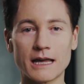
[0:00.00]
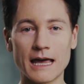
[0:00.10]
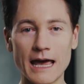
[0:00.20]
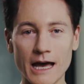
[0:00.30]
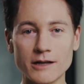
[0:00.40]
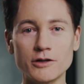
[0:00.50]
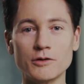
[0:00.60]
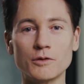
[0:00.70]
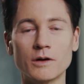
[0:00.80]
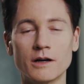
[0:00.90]
Can
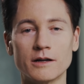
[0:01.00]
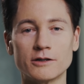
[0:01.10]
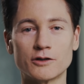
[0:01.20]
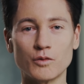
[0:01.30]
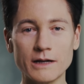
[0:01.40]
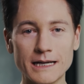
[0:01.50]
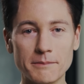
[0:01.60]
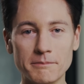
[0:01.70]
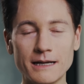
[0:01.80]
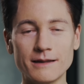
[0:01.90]
you
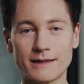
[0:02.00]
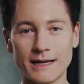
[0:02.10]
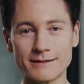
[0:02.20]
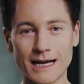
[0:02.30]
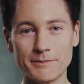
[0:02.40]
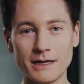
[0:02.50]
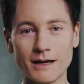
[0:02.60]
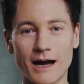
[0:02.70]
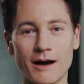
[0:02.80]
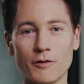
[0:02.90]
tweet mean things at
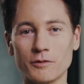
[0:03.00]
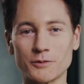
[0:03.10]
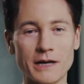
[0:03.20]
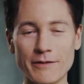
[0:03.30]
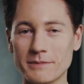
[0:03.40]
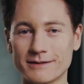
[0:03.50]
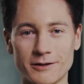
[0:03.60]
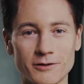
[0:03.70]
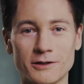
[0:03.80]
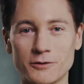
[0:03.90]
me? So we have
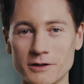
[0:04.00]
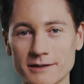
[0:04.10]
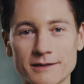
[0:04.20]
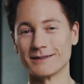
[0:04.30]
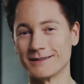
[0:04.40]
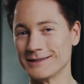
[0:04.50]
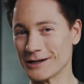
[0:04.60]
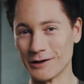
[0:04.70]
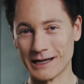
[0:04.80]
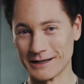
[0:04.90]
material to do this? You
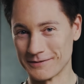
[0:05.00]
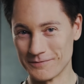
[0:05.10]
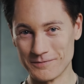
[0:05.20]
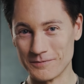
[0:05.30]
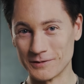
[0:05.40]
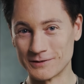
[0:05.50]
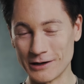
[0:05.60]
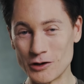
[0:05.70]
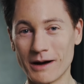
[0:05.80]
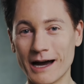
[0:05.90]
know, like,
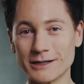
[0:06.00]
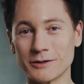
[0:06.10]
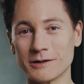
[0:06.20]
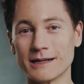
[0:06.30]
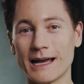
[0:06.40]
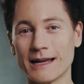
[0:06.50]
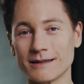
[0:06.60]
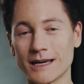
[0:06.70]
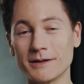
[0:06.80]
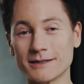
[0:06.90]
set your mind to it
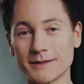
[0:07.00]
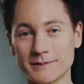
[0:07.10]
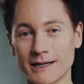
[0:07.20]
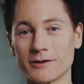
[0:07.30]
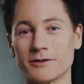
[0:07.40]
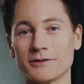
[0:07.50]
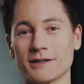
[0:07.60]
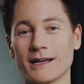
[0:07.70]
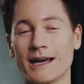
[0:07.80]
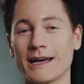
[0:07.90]
and give me some
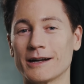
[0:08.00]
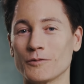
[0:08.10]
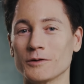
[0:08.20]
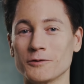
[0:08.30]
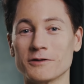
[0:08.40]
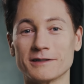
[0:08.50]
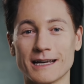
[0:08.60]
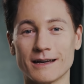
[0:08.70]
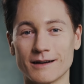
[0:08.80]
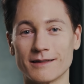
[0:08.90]
zingers and we'll do this
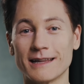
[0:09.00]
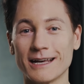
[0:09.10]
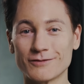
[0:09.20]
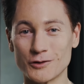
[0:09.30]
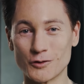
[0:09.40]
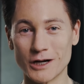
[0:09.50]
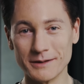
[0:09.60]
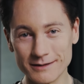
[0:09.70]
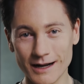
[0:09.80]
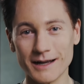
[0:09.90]
again. Thanks for joining
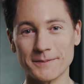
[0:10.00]
me today.